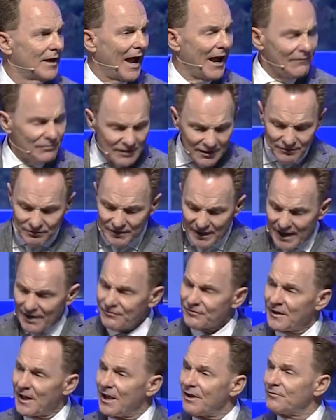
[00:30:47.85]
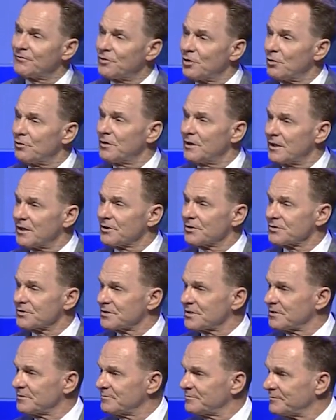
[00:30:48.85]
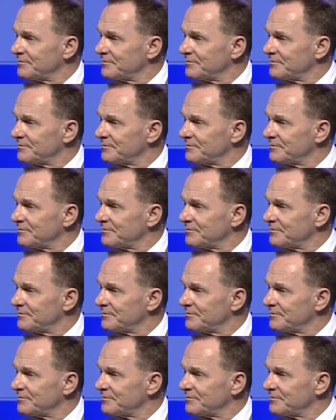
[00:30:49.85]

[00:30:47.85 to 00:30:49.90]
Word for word: I've lived life now a few years.